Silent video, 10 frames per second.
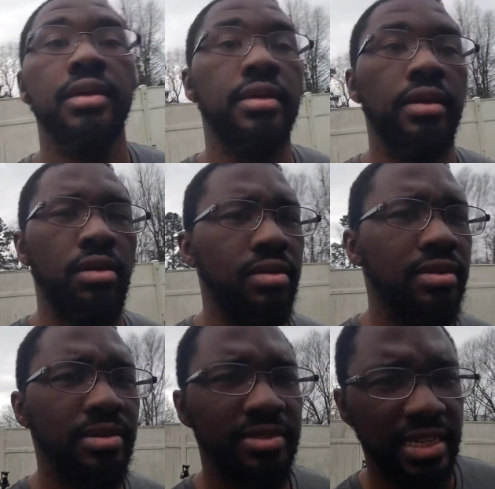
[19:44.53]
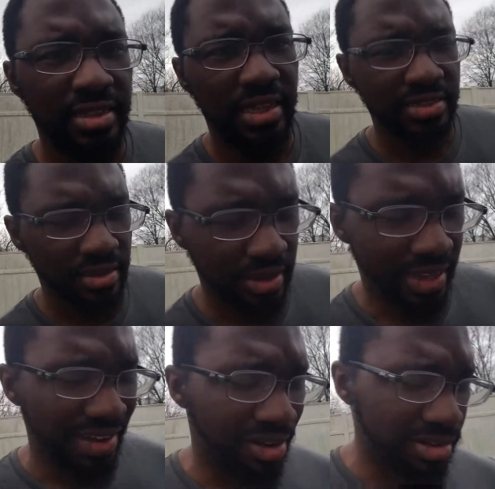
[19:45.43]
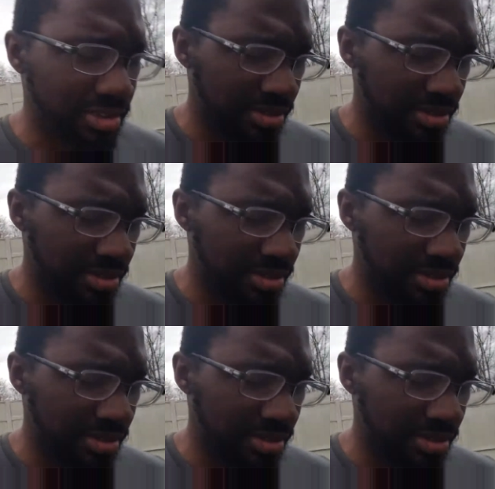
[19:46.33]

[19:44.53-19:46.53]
Oh, I keep seeing things look like hawks.